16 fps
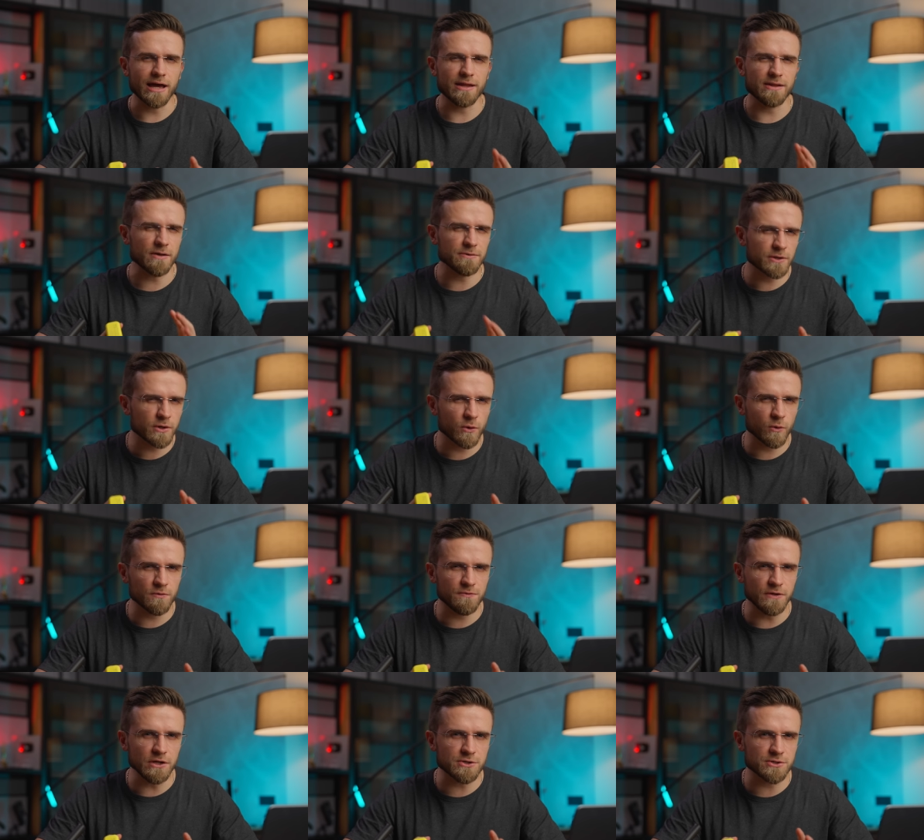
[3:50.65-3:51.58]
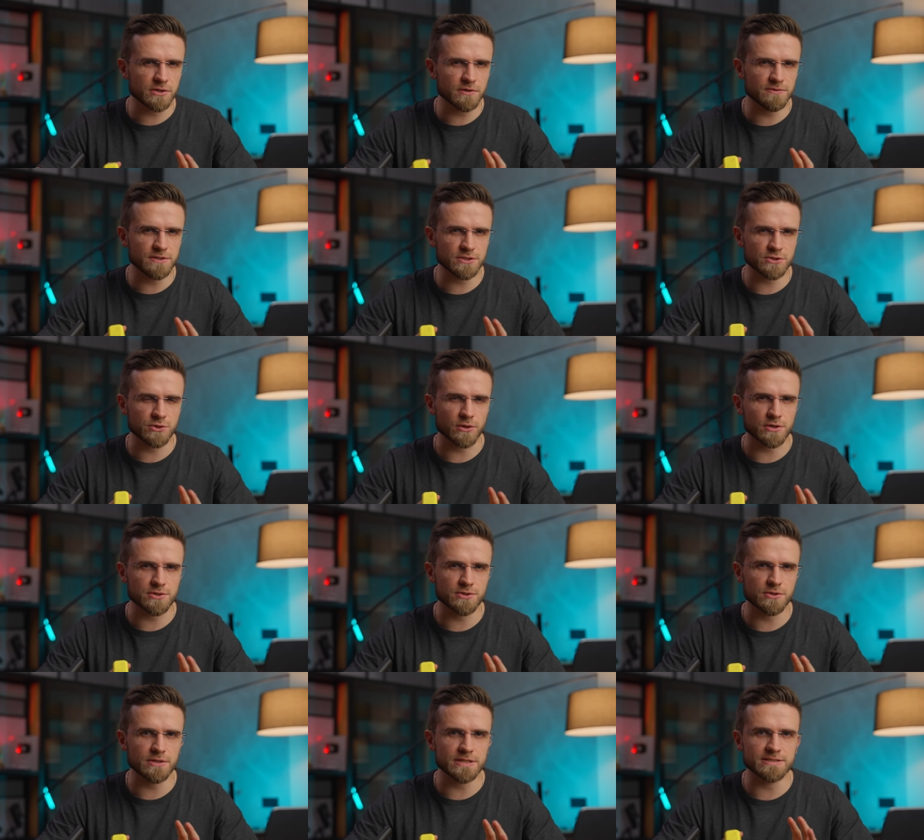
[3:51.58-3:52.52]
Another cool feature of this
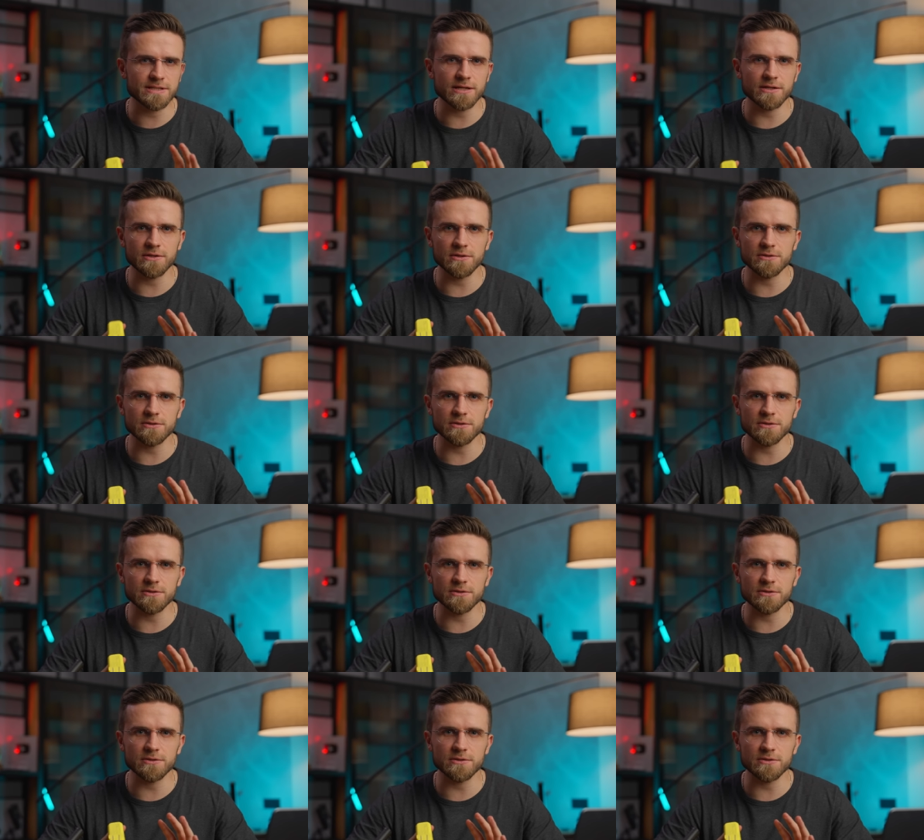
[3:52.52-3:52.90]
charger is that it